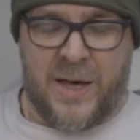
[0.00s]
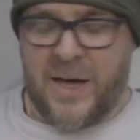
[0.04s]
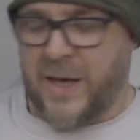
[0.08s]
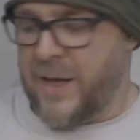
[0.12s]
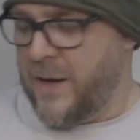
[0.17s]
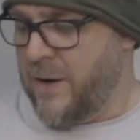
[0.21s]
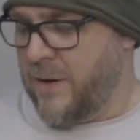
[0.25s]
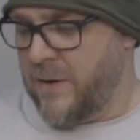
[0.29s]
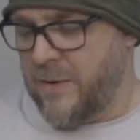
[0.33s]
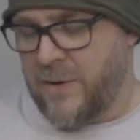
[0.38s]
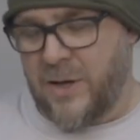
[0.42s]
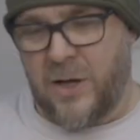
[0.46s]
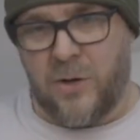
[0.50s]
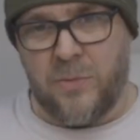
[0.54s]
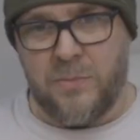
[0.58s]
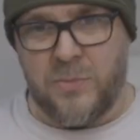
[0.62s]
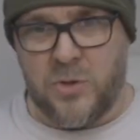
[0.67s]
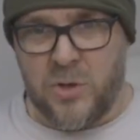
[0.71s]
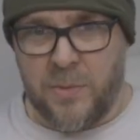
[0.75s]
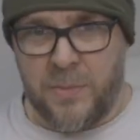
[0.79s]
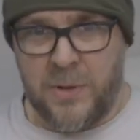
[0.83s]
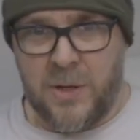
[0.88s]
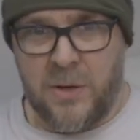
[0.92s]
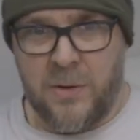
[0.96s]
and help
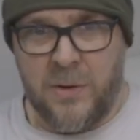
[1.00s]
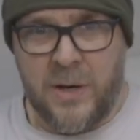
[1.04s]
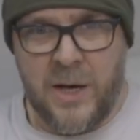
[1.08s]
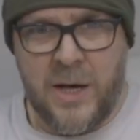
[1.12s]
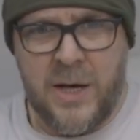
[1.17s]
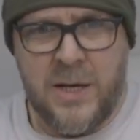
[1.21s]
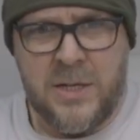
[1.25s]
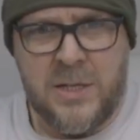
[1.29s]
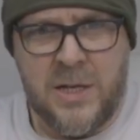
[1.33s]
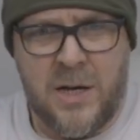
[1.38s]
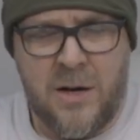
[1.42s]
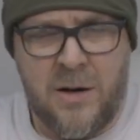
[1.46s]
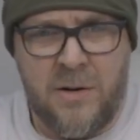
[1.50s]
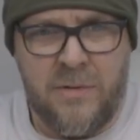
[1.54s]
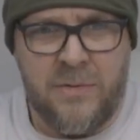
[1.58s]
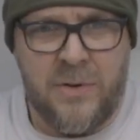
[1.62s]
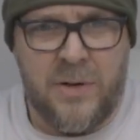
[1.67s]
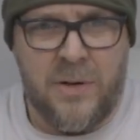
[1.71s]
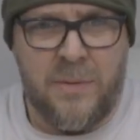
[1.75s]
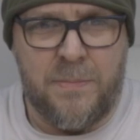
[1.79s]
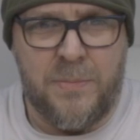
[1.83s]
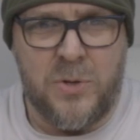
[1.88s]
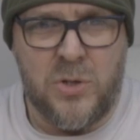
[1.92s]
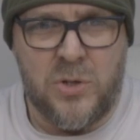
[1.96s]
some of you guys out
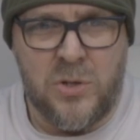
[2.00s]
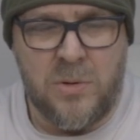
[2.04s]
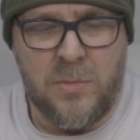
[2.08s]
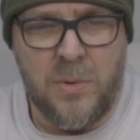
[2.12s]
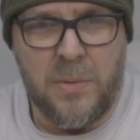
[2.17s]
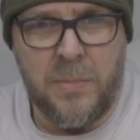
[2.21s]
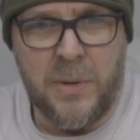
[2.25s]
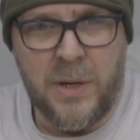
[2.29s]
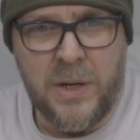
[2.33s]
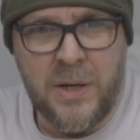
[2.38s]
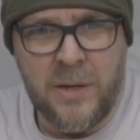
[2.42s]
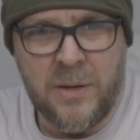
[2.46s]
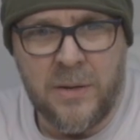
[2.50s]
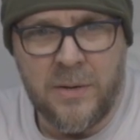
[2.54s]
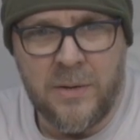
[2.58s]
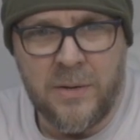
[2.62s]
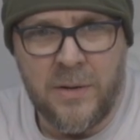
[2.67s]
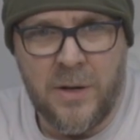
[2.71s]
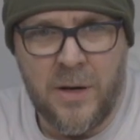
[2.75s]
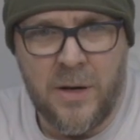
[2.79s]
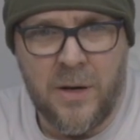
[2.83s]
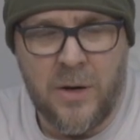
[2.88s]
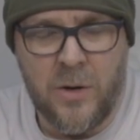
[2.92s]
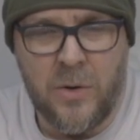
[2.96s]
of presumably
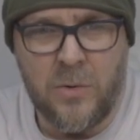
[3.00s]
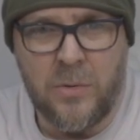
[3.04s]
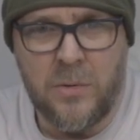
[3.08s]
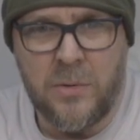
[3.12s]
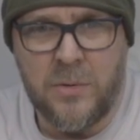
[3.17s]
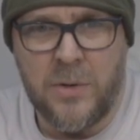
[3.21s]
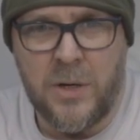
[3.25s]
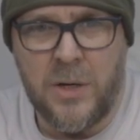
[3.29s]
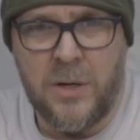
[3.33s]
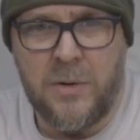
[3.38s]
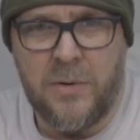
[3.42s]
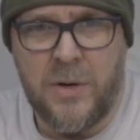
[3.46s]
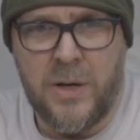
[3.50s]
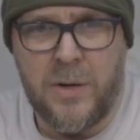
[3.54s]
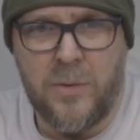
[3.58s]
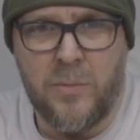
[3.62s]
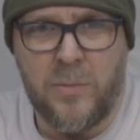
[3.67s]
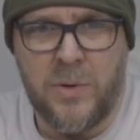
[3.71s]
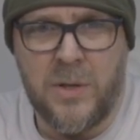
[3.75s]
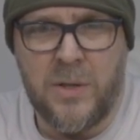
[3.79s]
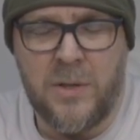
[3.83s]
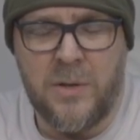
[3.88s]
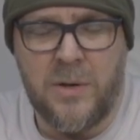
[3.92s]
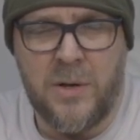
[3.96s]
a hole that you're in
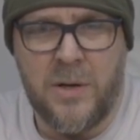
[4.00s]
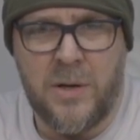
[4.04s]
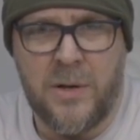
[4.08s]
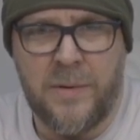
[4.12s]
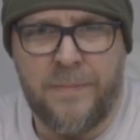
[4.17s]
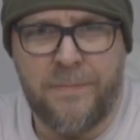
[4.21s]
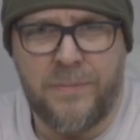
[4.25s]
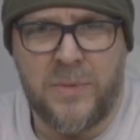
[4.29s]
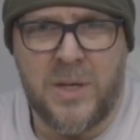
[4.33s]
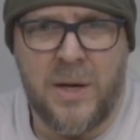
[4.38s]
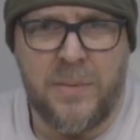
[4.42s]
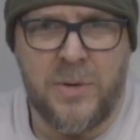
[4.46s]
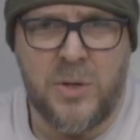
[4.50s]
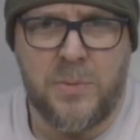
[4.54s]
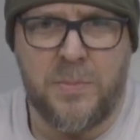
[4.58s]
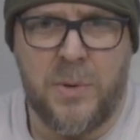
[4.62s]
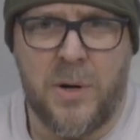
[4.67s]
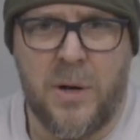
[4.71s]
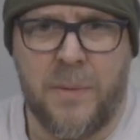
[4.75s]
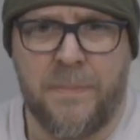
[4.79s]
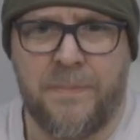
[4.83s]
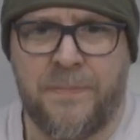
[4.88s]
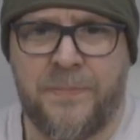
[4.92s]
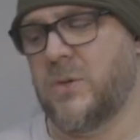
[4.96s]
with damaged
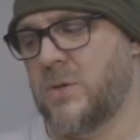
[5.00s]
prop.